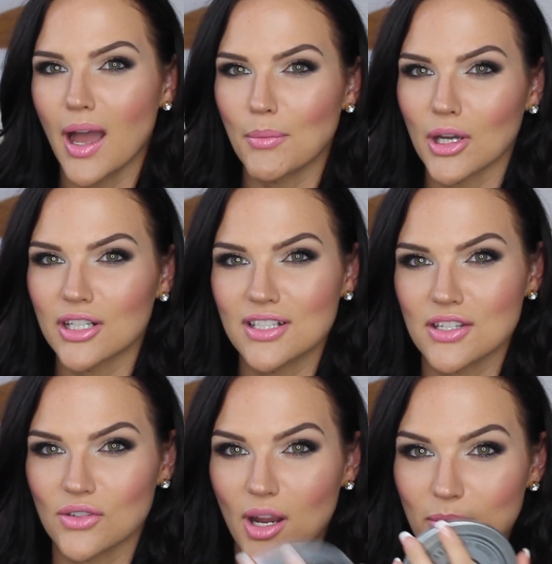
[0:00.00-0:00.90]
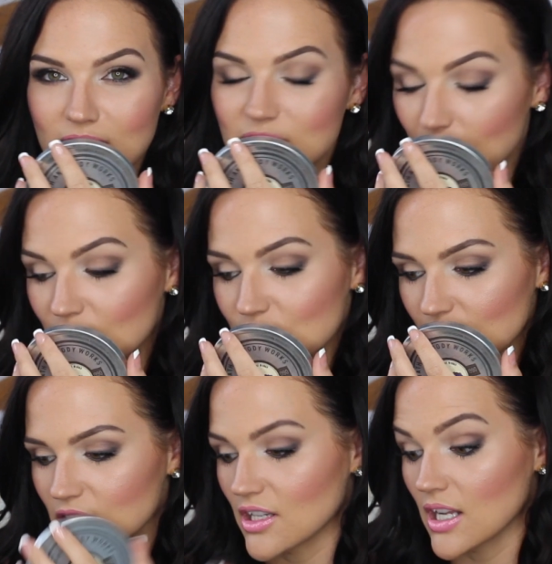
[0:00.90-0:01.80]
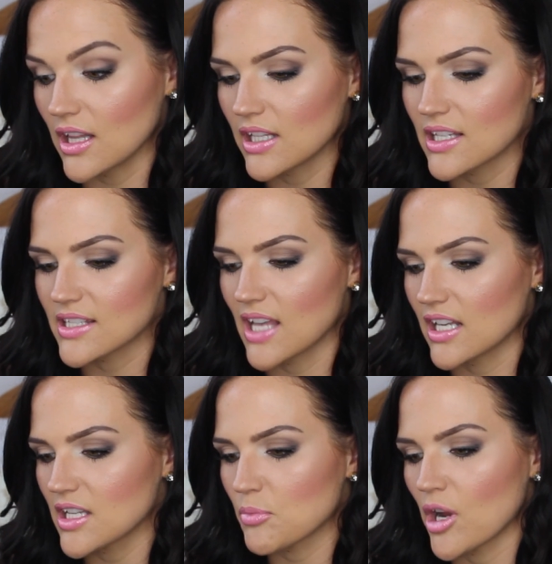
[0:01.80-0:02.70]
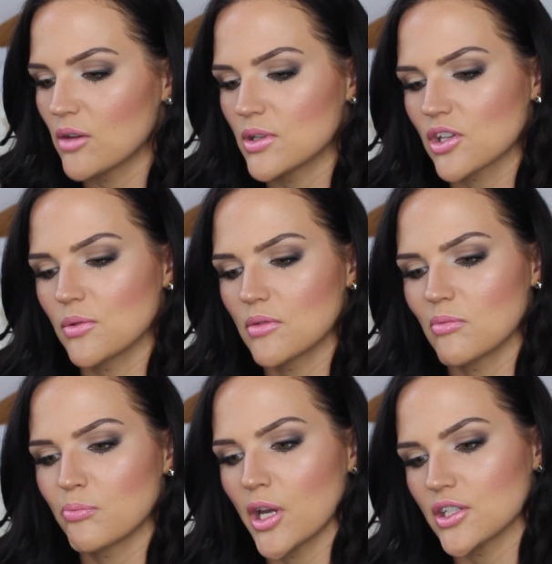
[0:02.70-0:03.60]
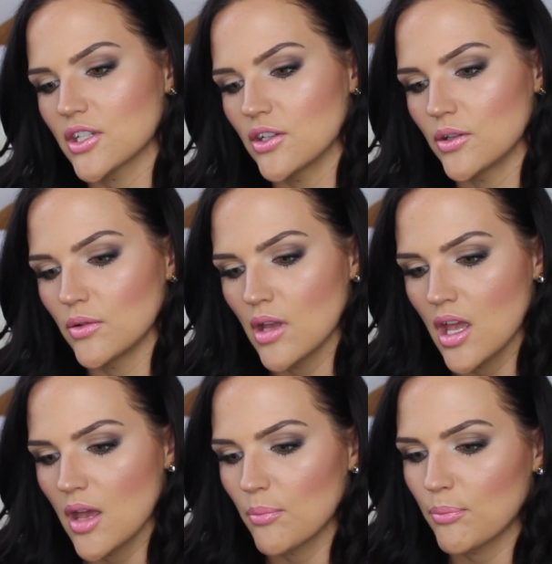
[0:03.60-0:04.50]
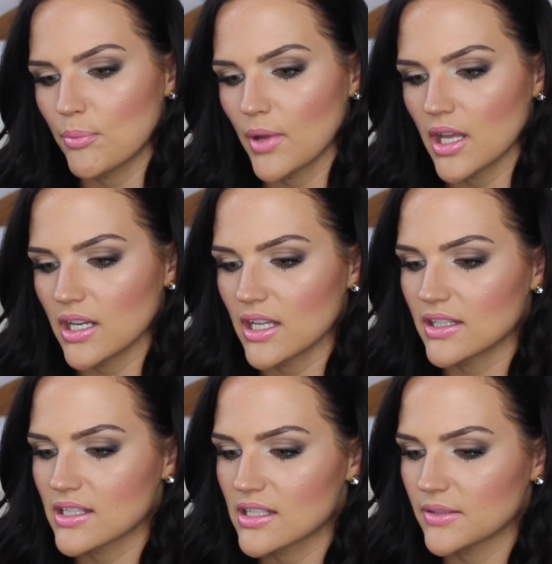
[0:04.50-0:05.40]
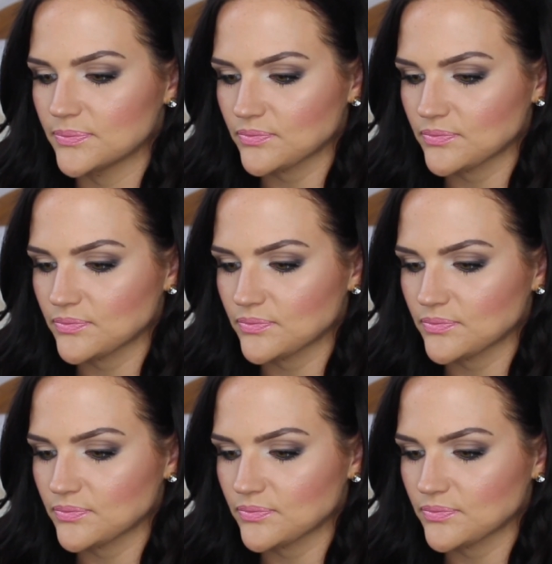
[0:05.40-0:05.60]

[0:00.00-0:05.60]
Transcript: I'm not going to describe it. It smells really good. I like the scent. I probably wish I would have bought 2. But it's